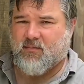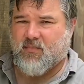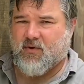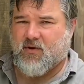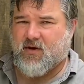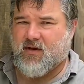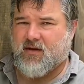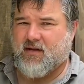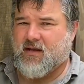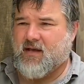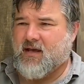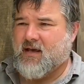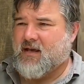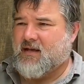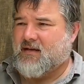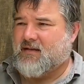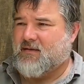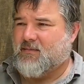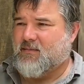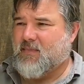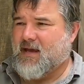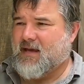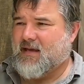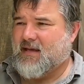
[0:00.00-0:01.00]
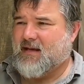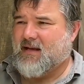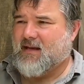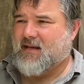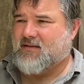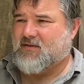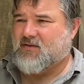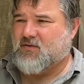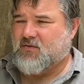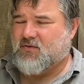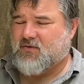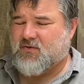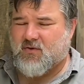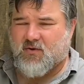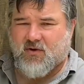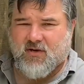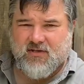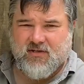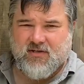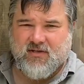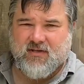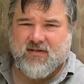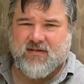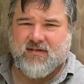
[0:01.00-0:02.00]
But to make it as
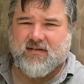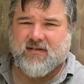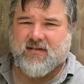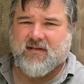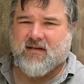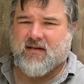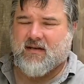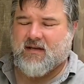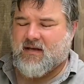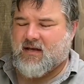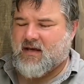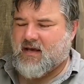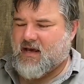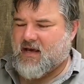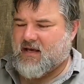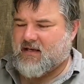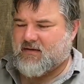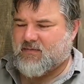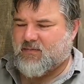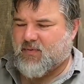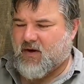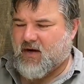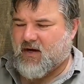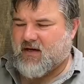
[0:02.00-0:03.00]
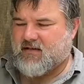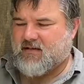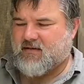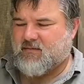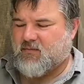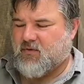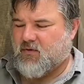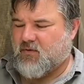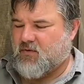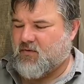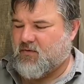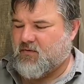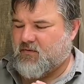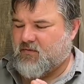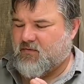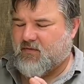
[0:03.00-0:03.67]
nutritious as possible,